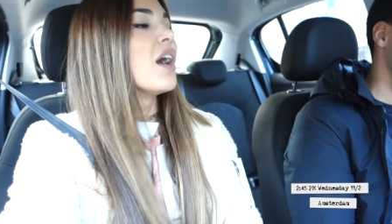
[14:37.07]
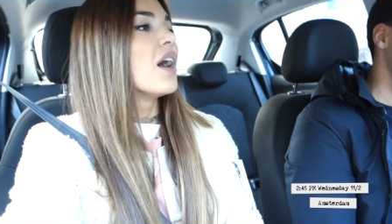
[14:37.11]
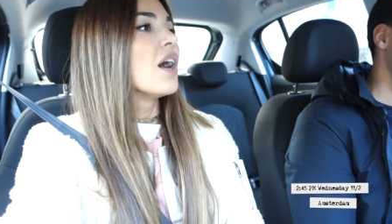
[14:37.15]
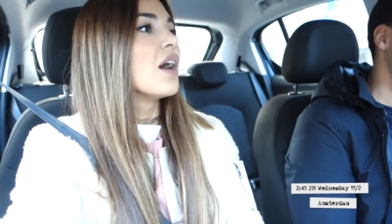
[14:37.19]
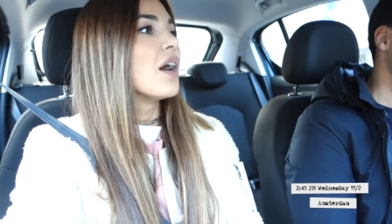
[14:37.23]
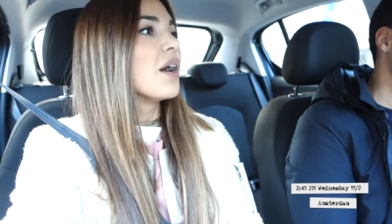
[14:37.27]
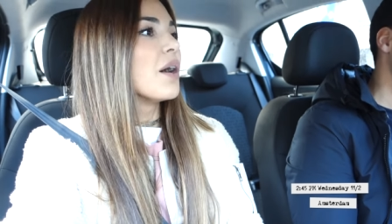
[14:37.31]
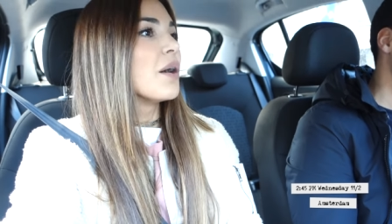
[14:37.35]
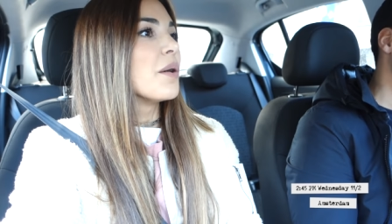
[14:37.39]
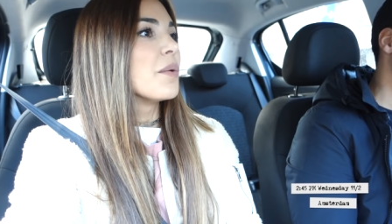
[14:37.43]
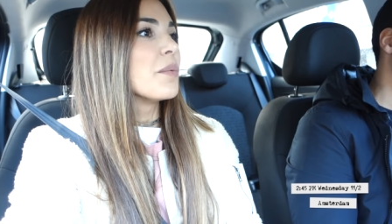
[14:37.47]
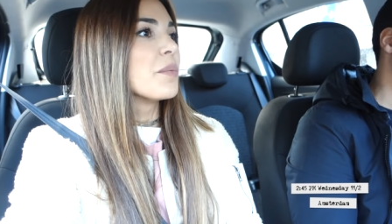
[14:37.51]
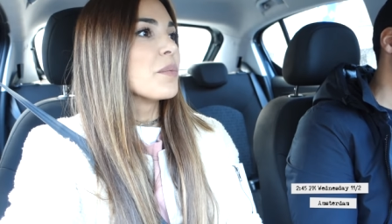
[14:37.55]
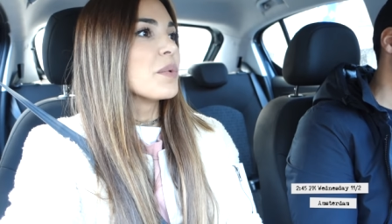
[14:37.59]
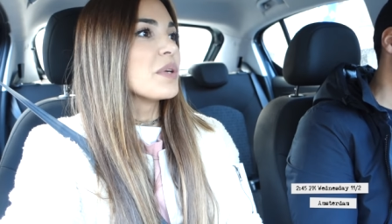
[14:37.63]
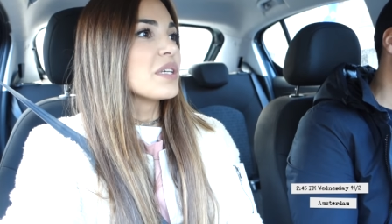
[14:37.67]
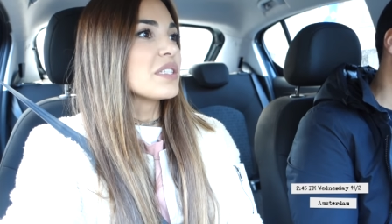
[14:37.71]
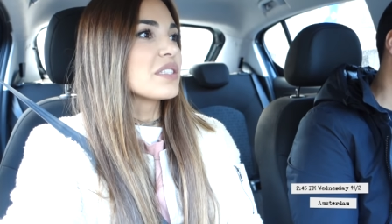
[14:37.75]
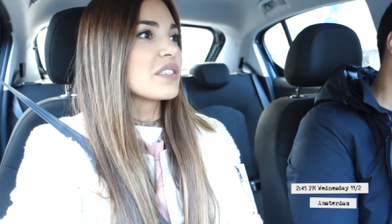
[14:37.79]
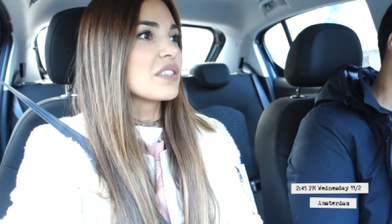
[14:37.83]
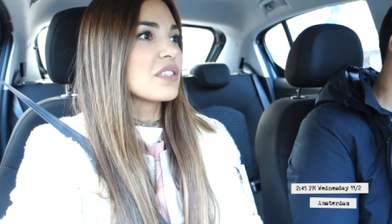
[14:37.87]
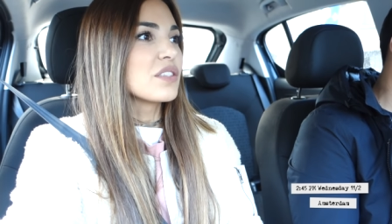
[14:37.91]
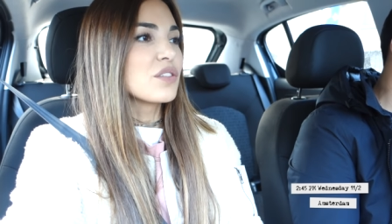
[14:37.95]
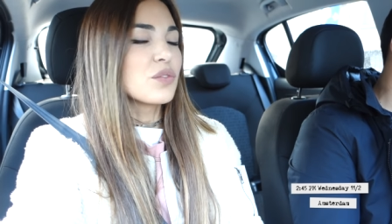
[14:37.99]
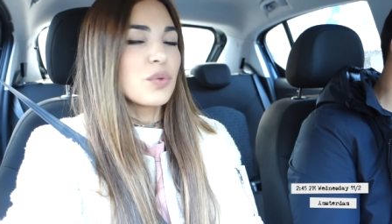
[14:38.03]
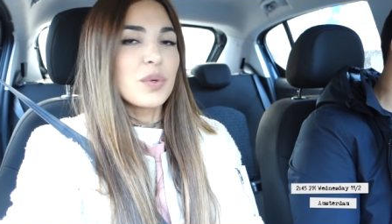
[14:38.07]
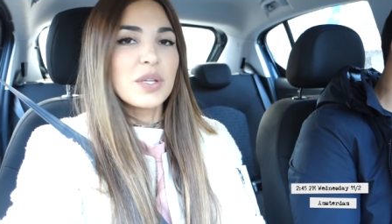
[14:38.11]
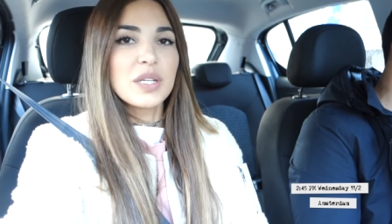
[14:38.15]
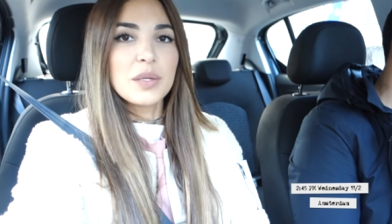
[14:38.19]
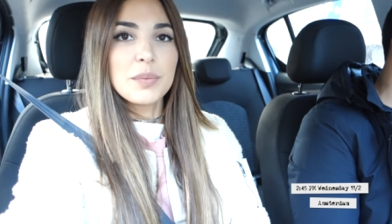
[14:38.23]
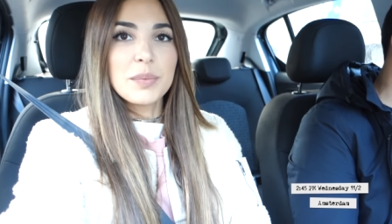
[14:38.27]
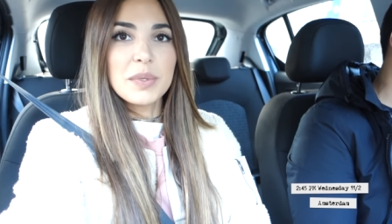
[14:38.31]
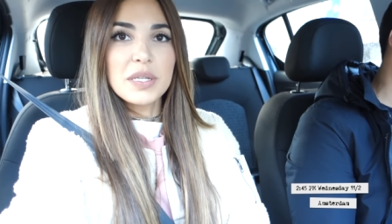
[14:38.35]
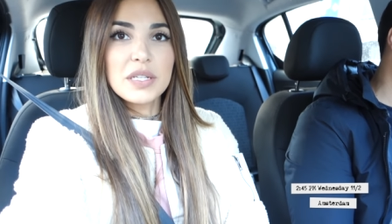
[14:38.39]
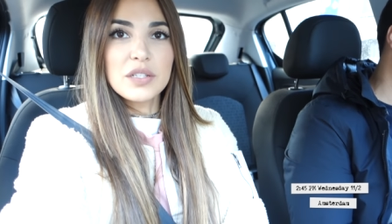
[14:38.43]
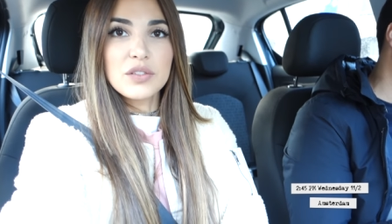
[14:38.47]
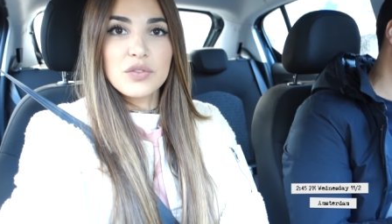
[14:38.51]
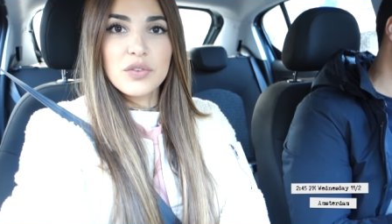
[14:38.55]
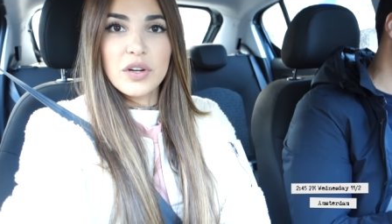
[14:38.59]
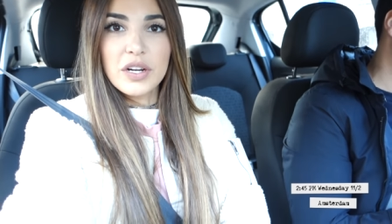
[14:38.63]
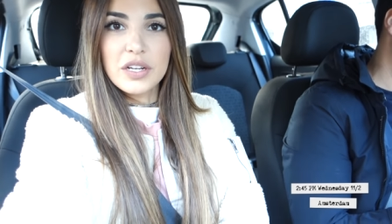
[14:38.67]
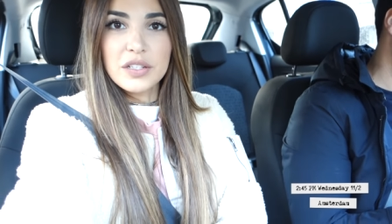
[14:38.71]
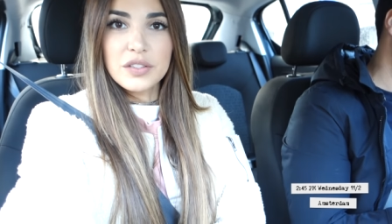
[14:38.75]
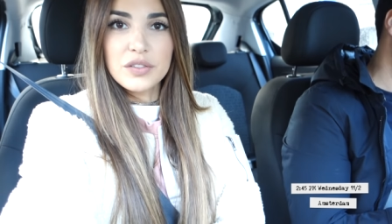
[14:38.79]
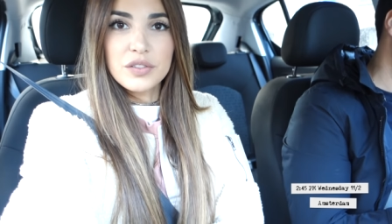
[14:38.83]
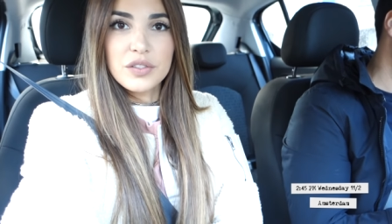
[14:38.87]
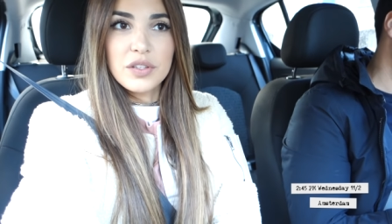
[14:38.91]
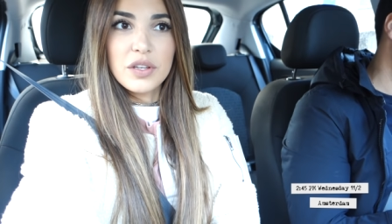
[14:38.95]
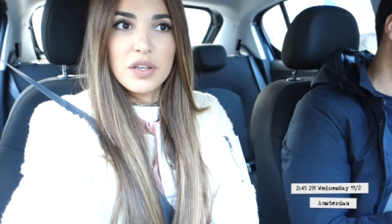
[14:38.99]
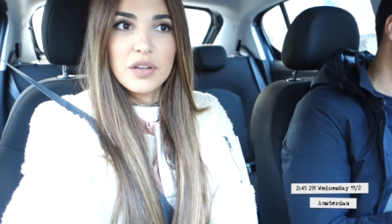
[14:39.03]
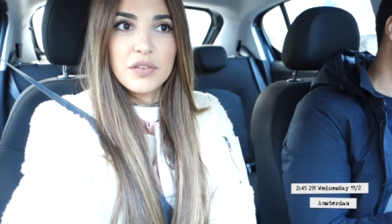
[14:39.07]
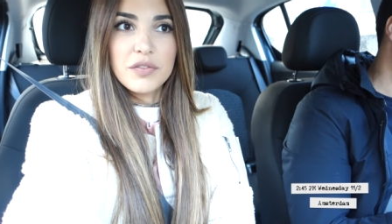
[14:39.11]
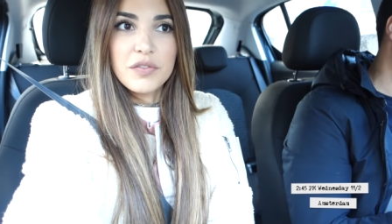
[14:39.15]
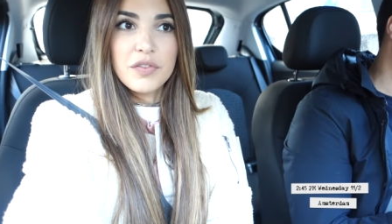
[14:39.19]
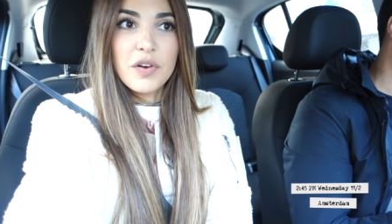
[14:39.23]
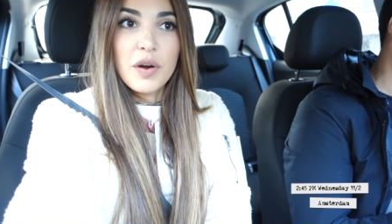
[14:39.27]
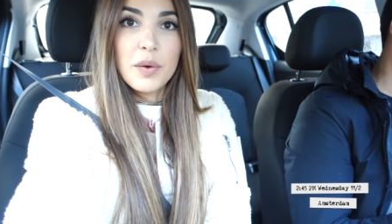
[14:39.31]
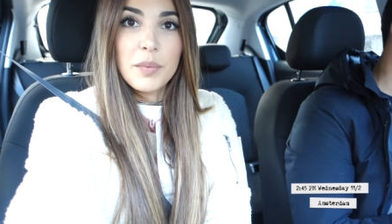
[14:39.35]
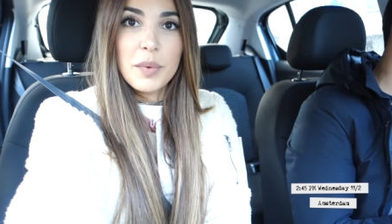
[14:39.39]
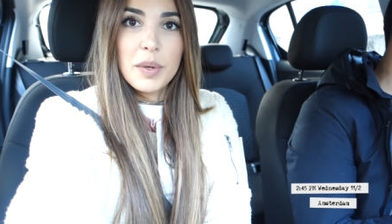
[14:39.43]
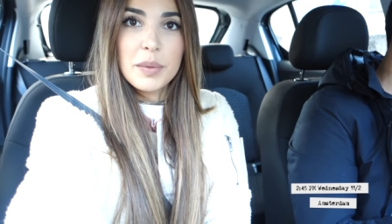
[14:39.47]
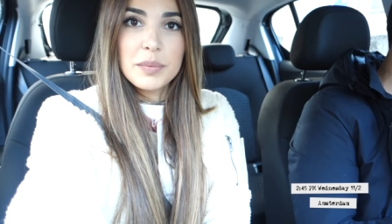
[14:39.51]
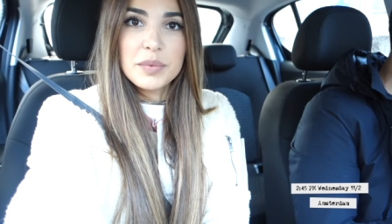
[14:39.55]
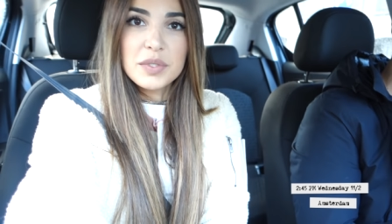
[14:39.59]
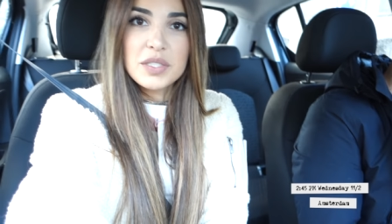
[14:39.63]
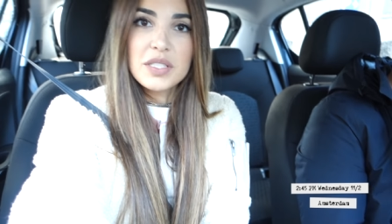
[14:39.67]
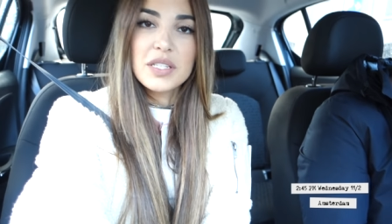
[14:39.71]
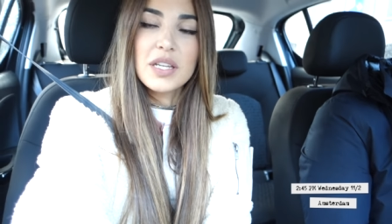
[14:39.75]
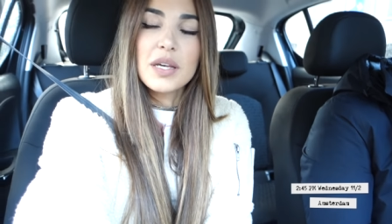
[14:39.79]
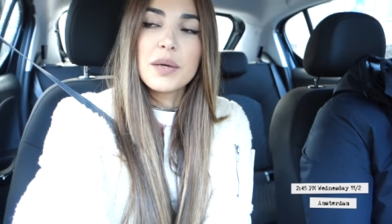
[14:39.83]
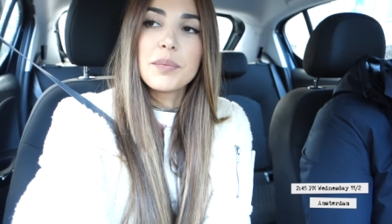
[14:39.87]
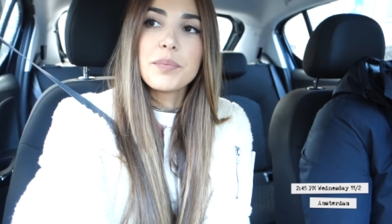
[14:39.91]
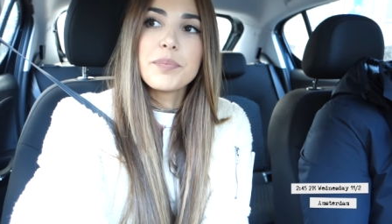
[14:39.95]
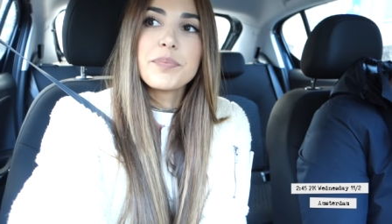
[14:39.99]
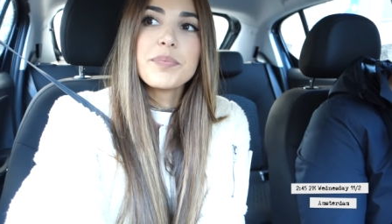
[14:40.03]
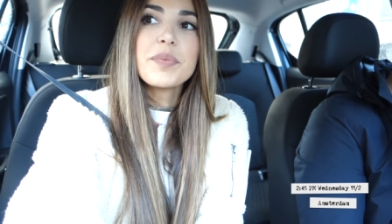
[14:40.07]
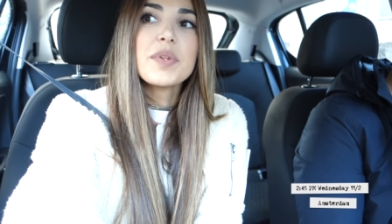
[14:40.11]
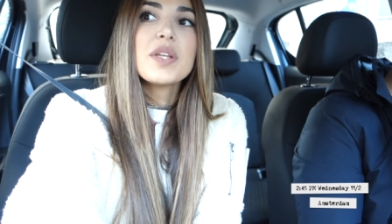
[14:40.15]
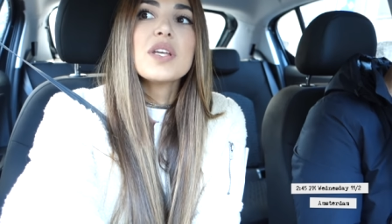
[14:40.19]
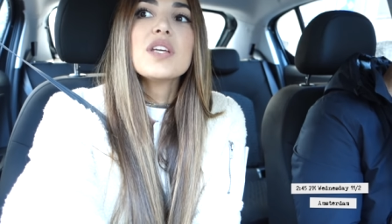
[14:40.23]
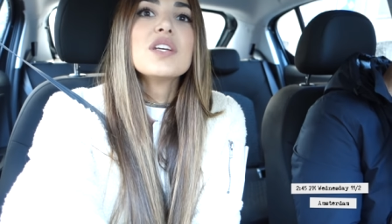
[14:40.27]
Um, it's a 20 minute ride from Amsterdam.